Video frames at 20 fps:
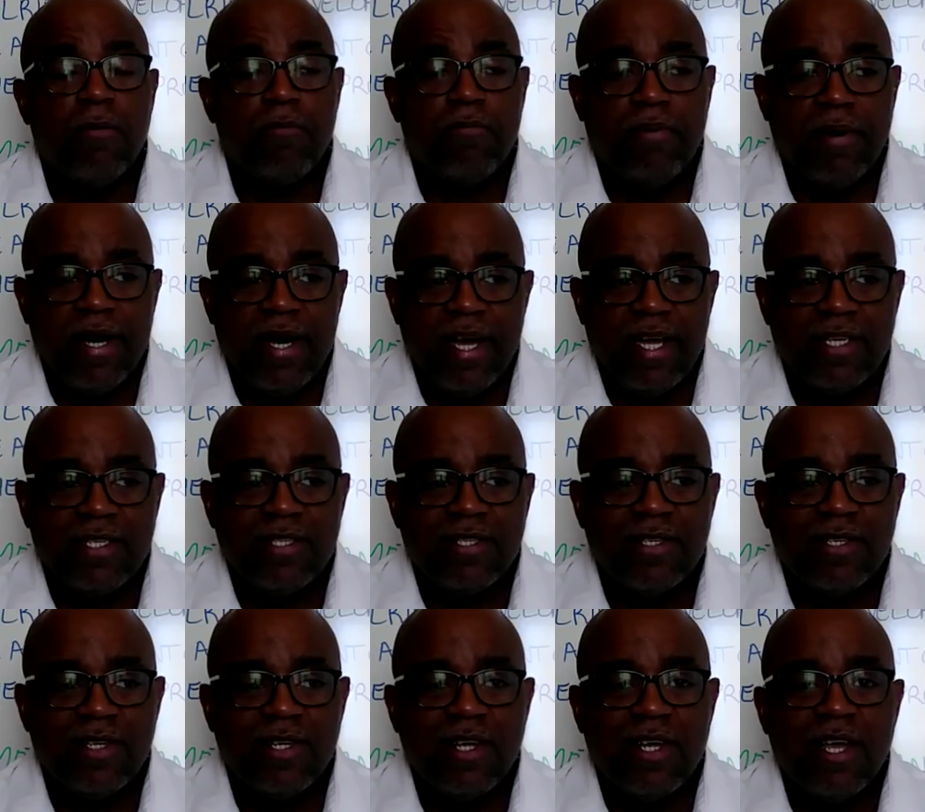
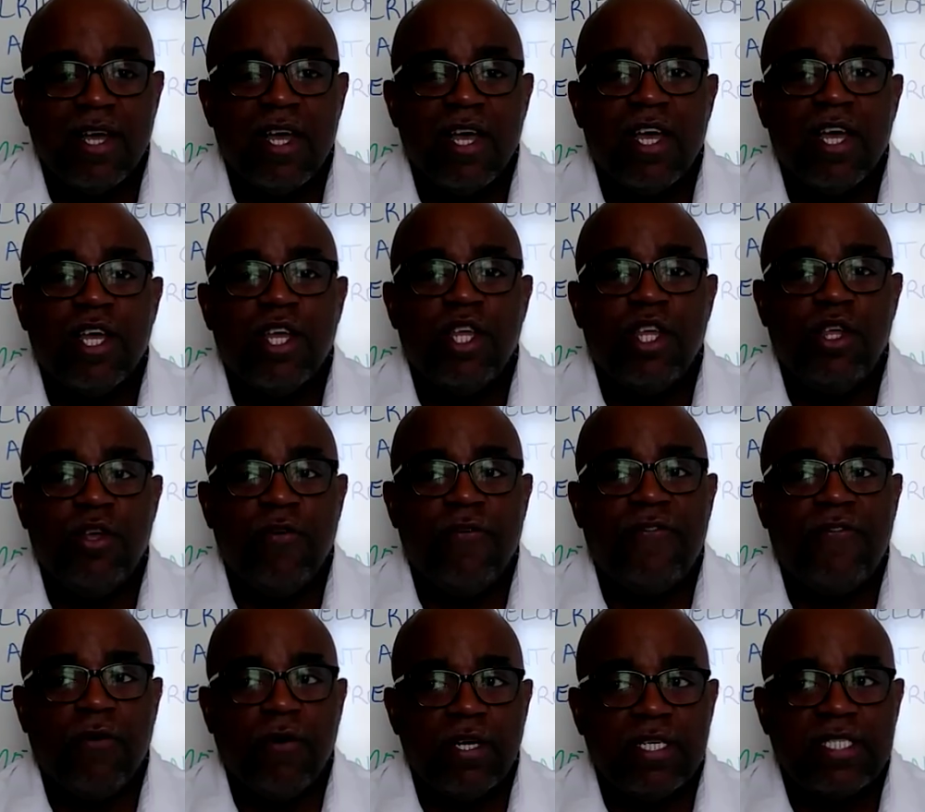but you
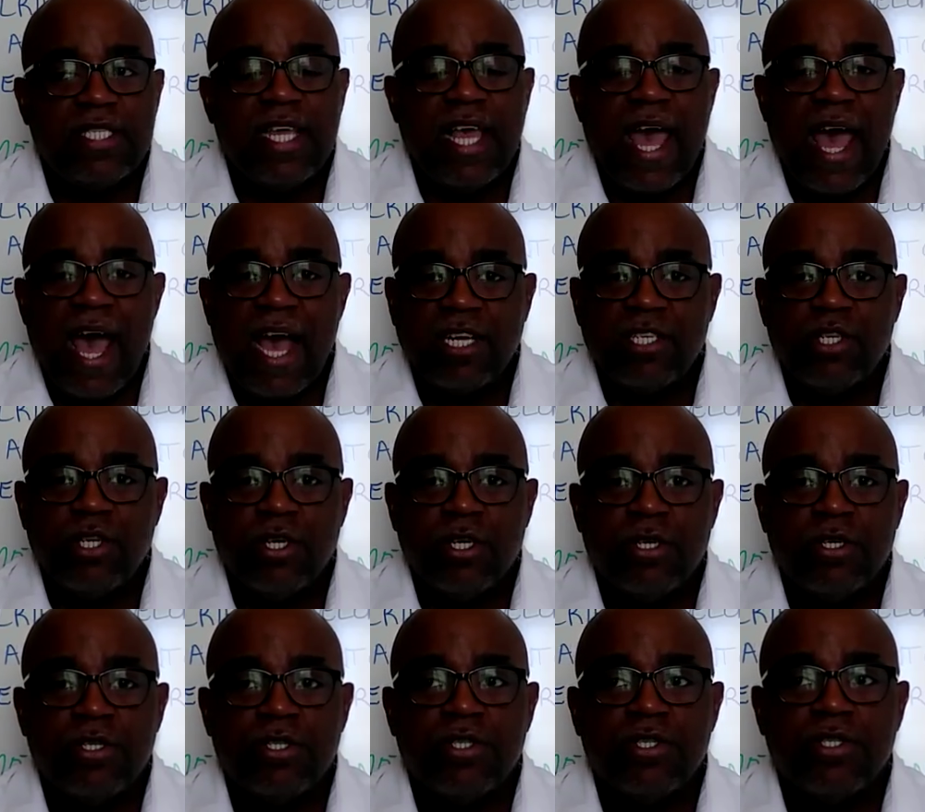force the
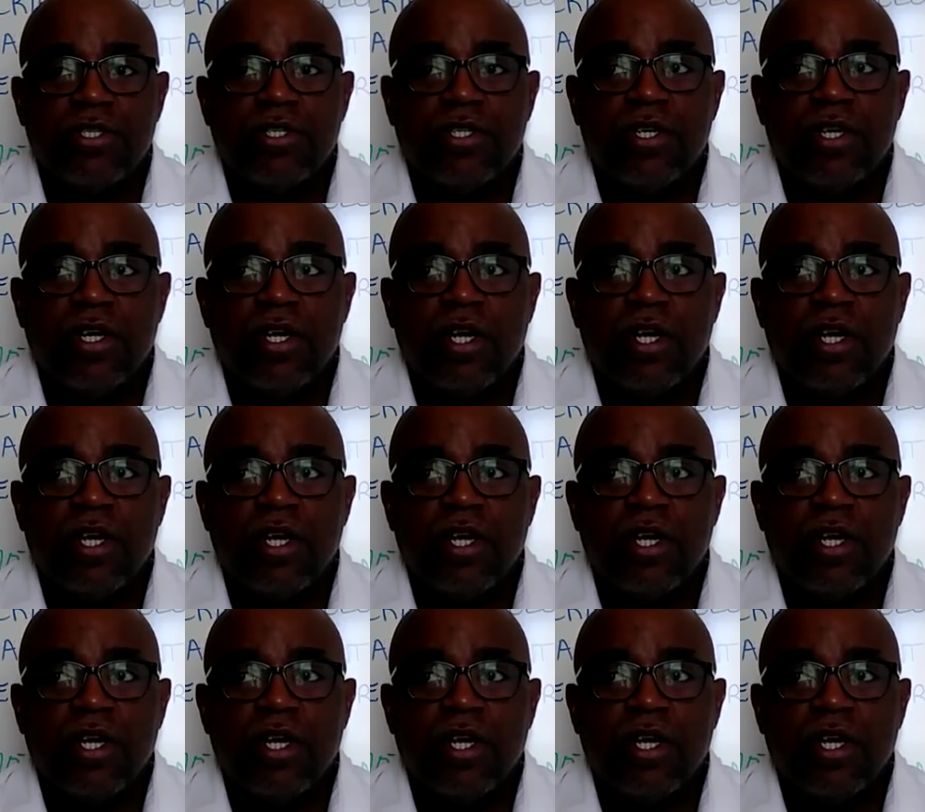actors